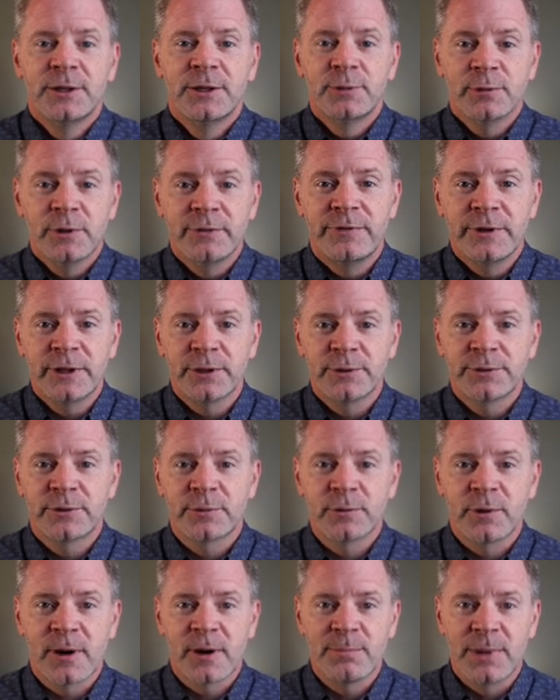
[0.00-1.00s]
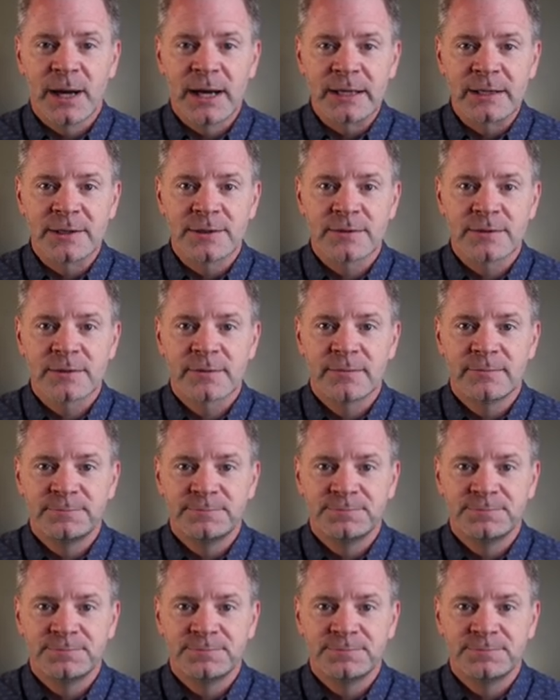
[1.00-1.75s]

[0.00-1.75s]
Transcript: revealed through our bodies.